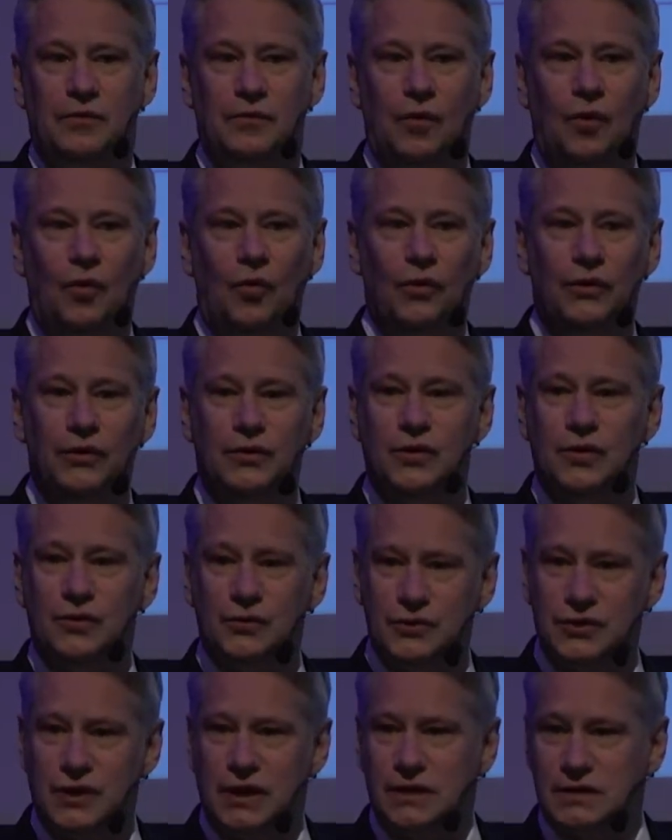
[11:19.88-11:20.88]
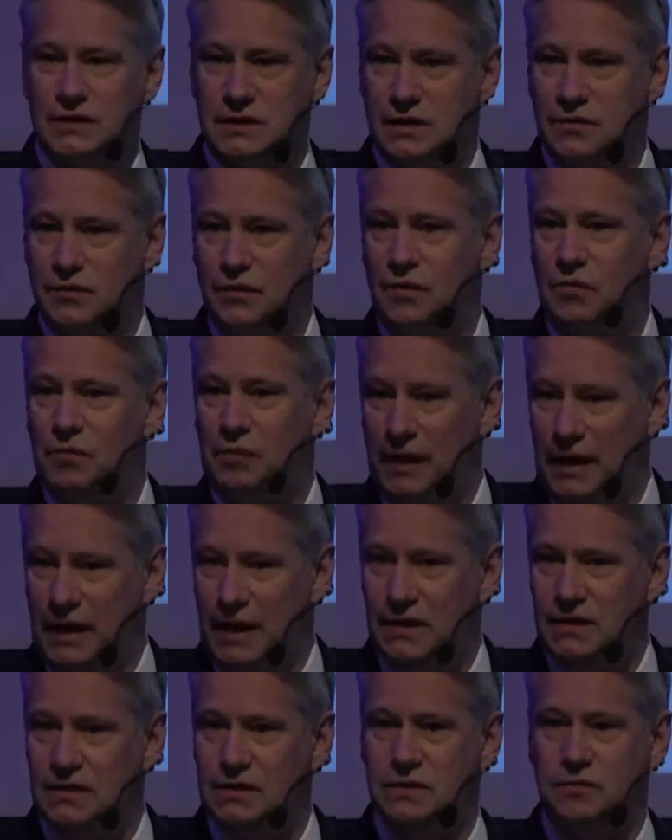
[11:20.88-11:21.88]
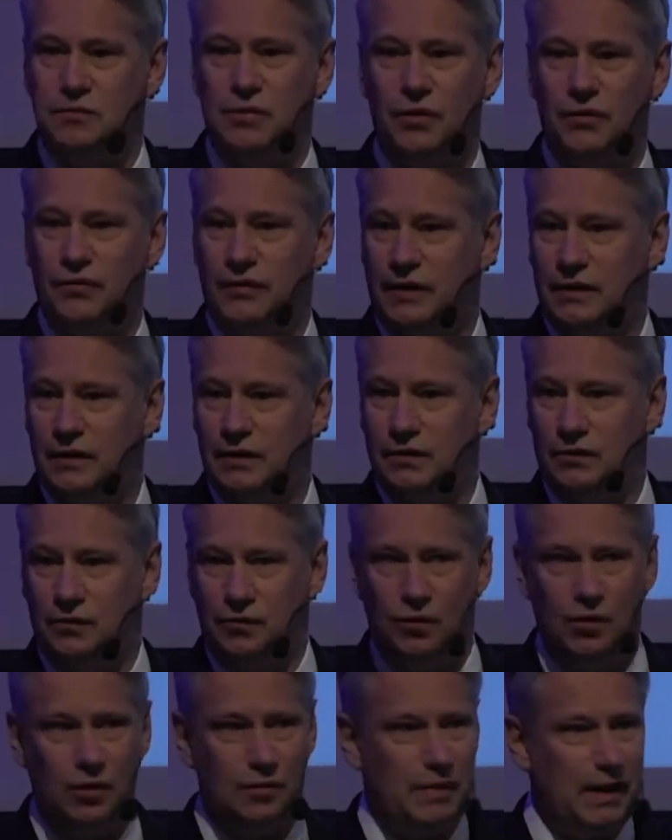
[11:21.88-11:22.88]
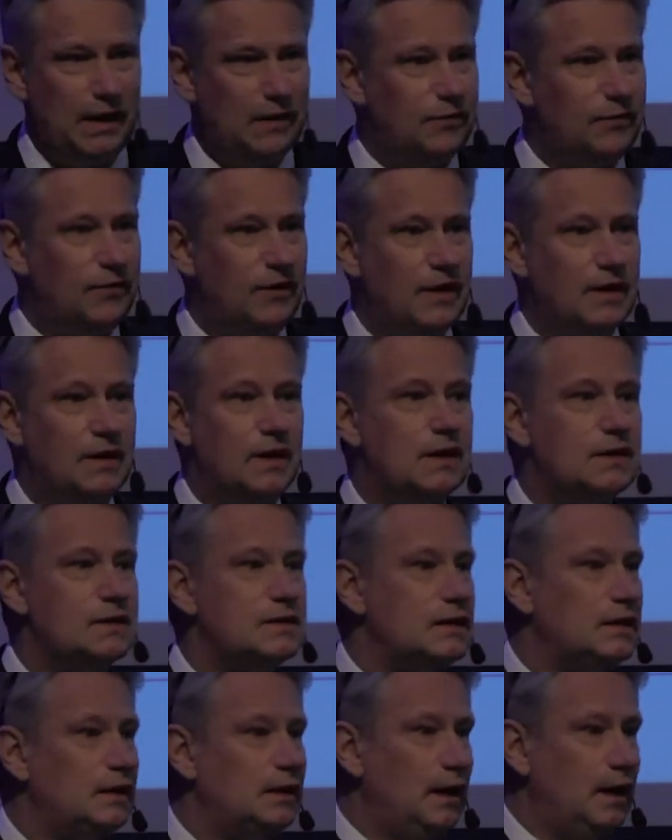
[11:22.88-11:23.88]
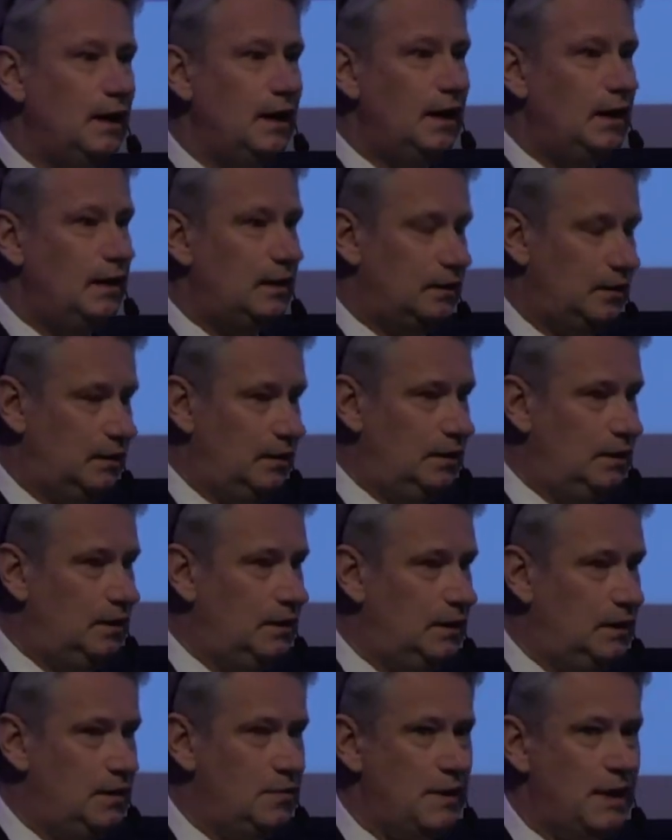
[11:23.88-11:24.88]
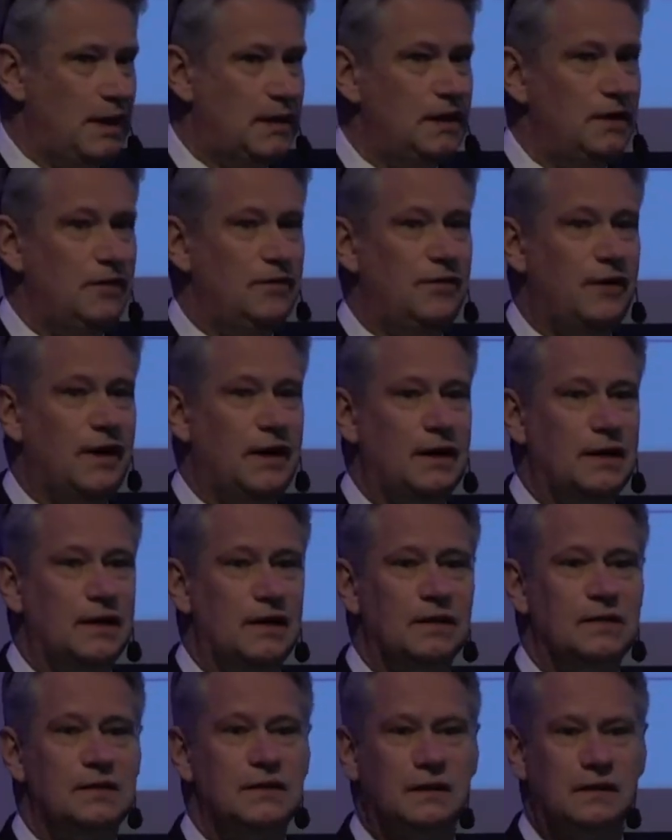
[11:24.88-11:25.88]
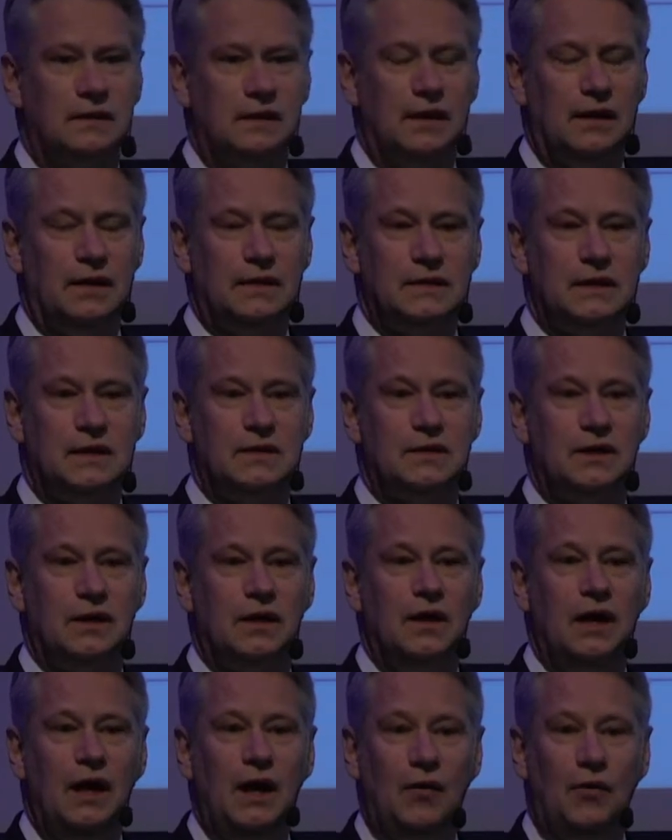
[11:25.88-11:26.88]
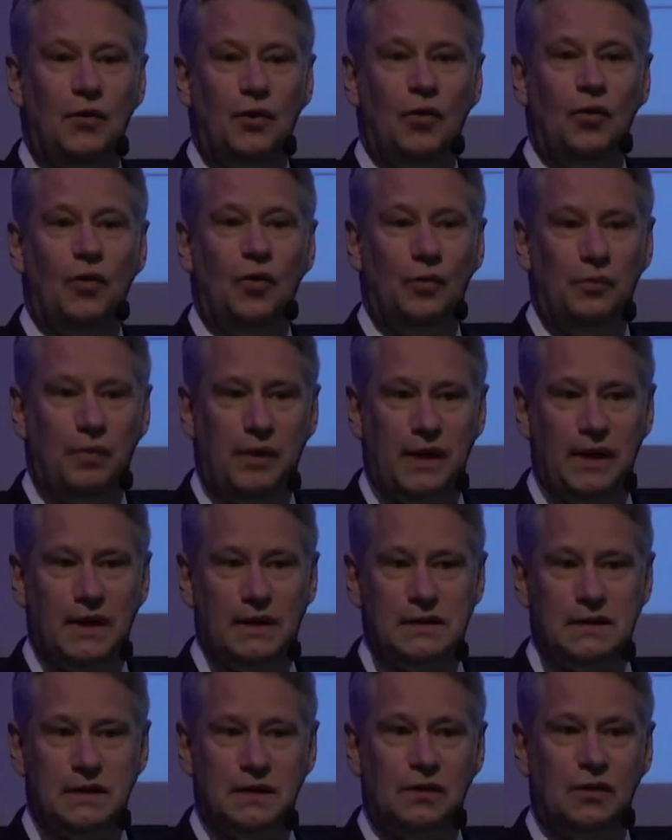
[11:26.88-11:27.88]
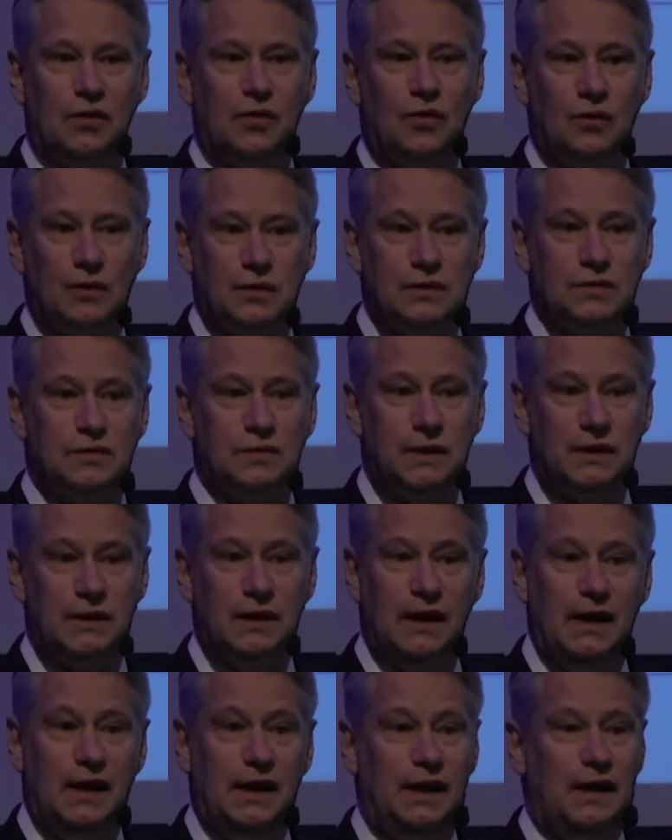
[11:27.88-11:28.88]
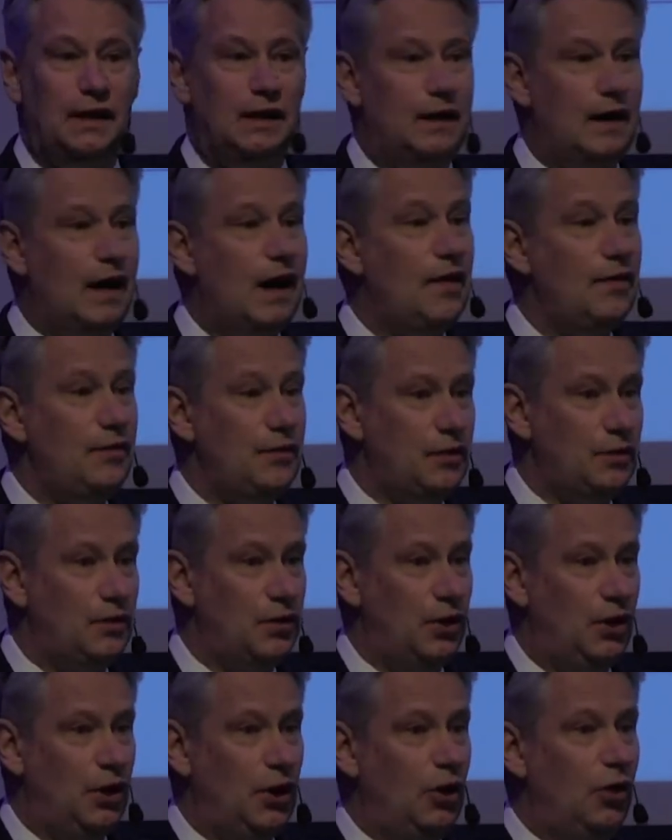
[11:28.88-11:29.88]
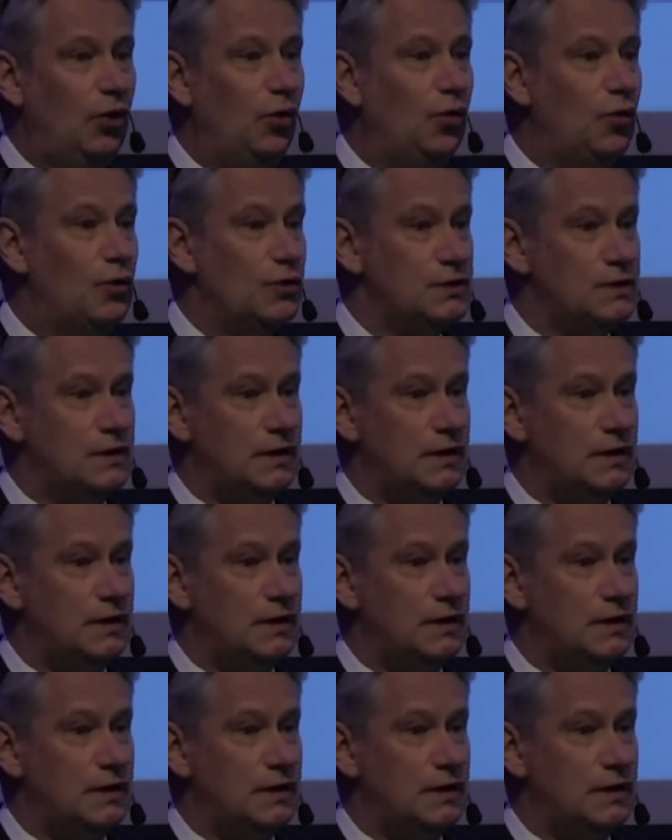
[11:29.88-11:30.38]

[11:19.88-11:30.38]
all the contracts that were placed, both under World Bank financing, EBRD financing, etc., were all placed in accordance with other laws